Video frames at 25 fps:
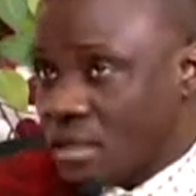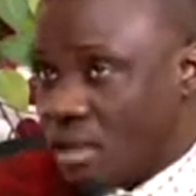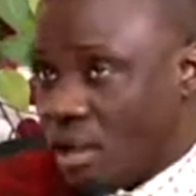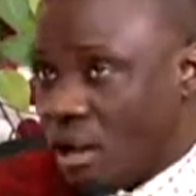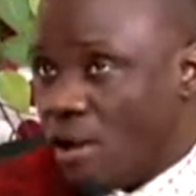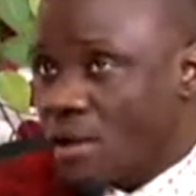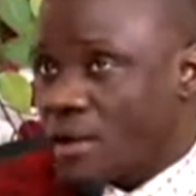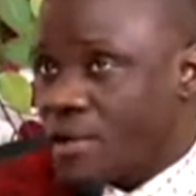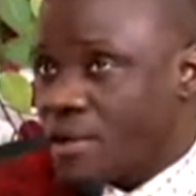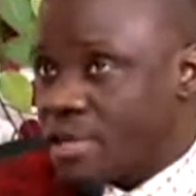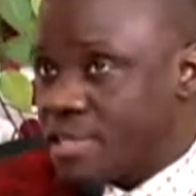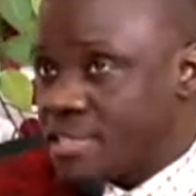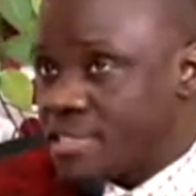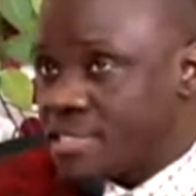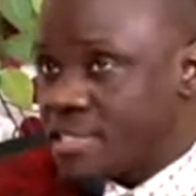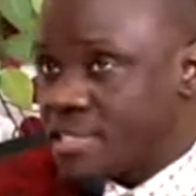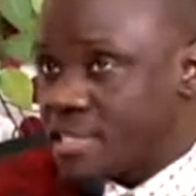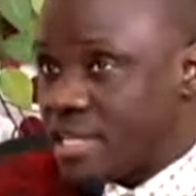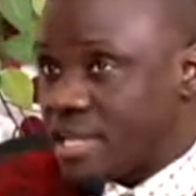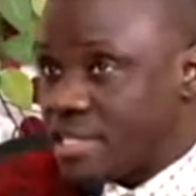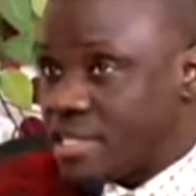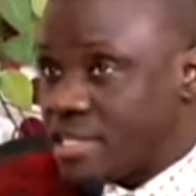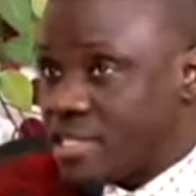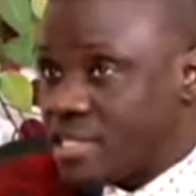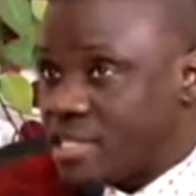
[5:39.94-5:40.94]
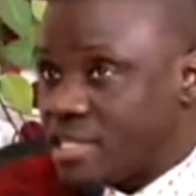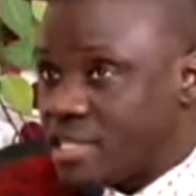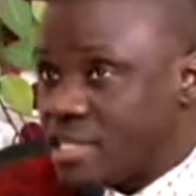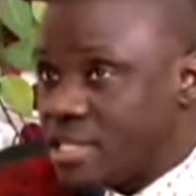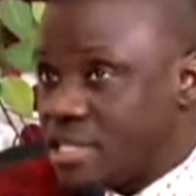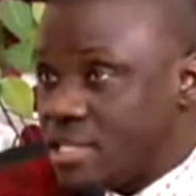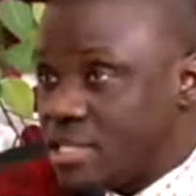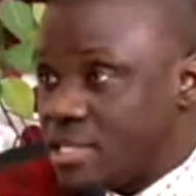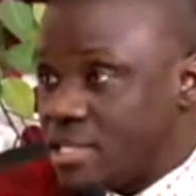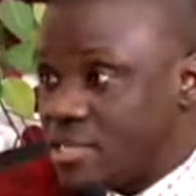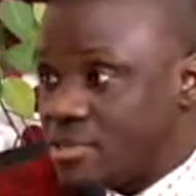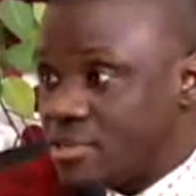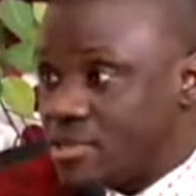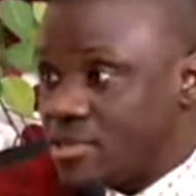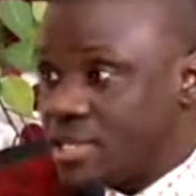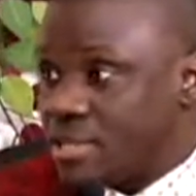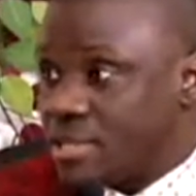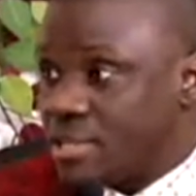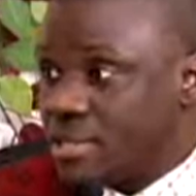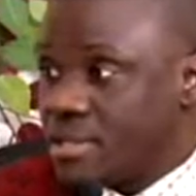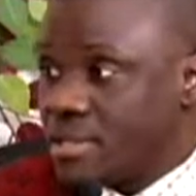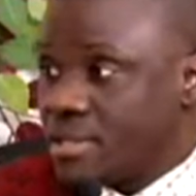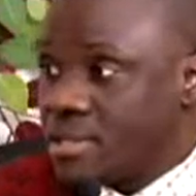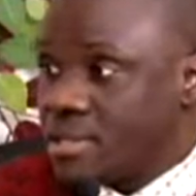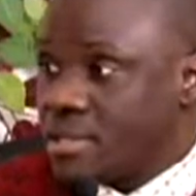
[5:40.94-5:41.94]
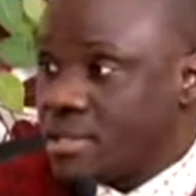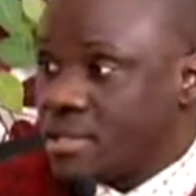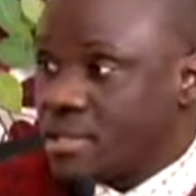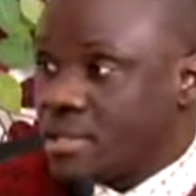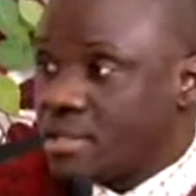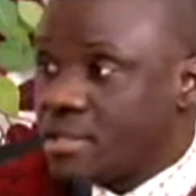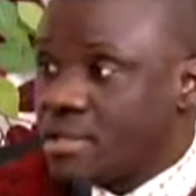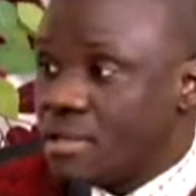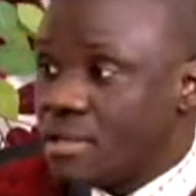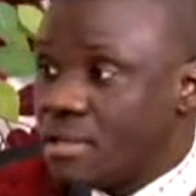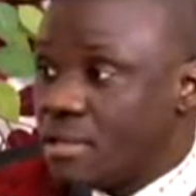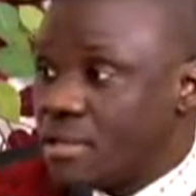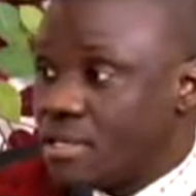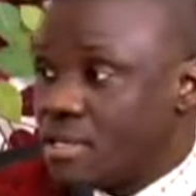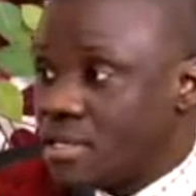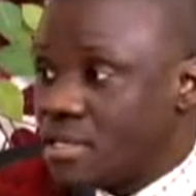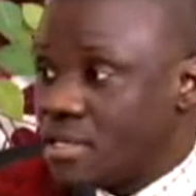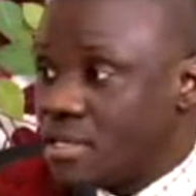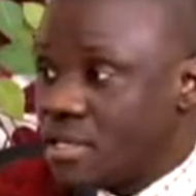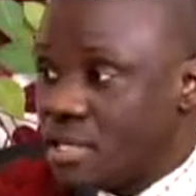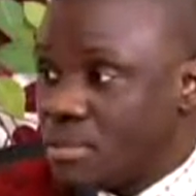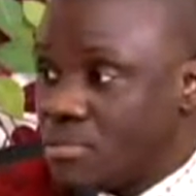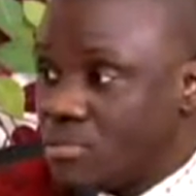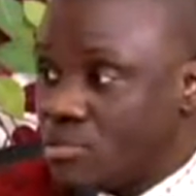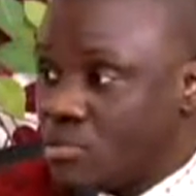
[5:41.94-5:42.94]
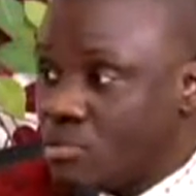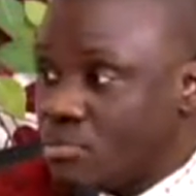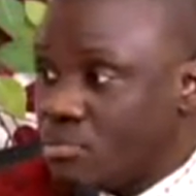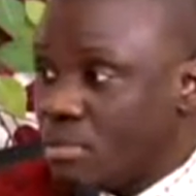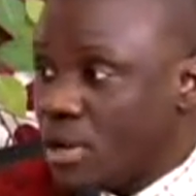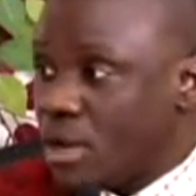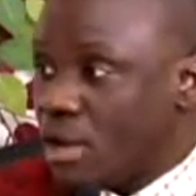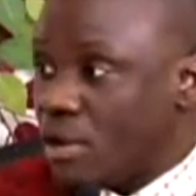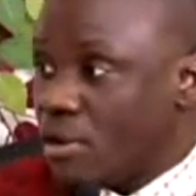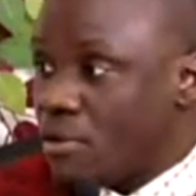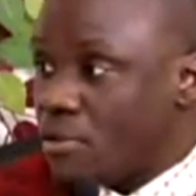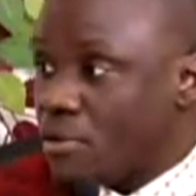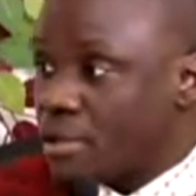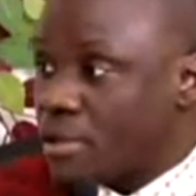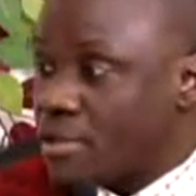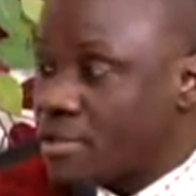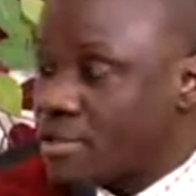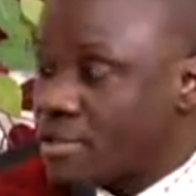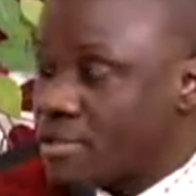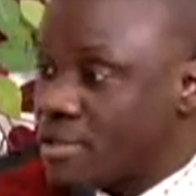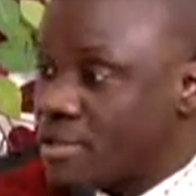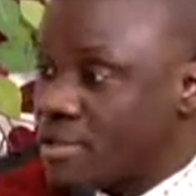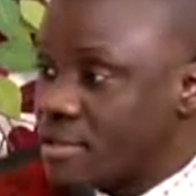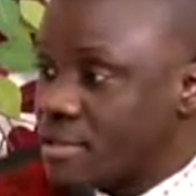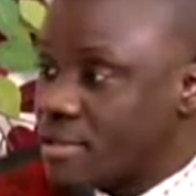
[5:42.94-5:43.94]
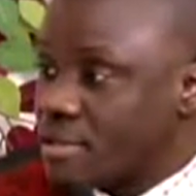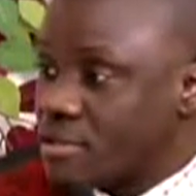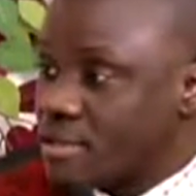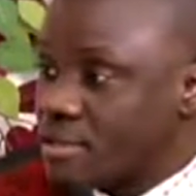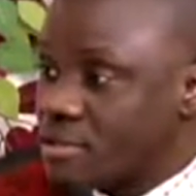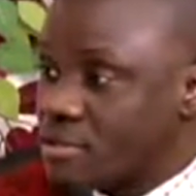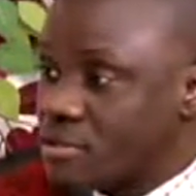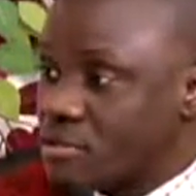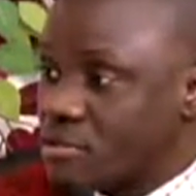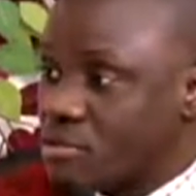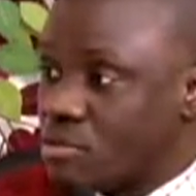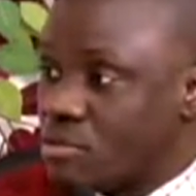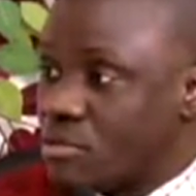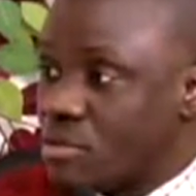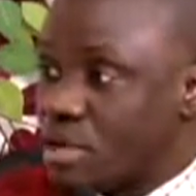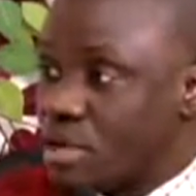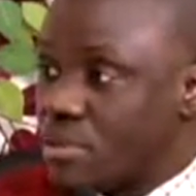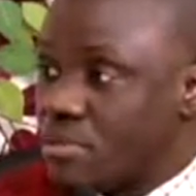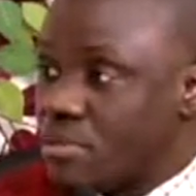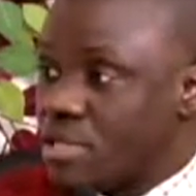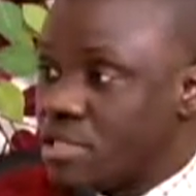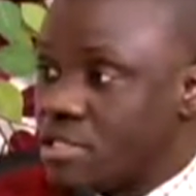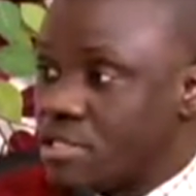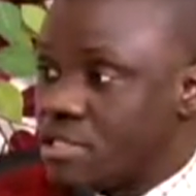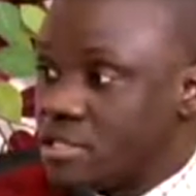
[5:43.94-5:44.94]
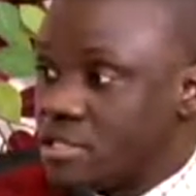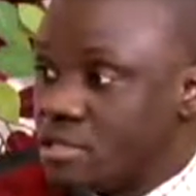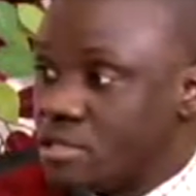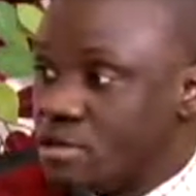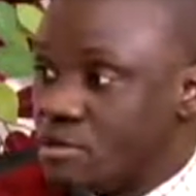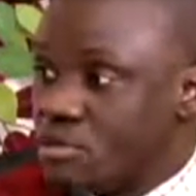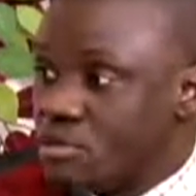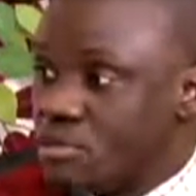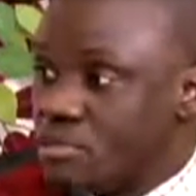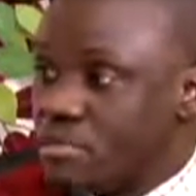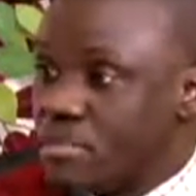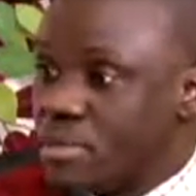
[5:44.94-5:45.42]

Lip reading: August 1983, he came to power through a military coup.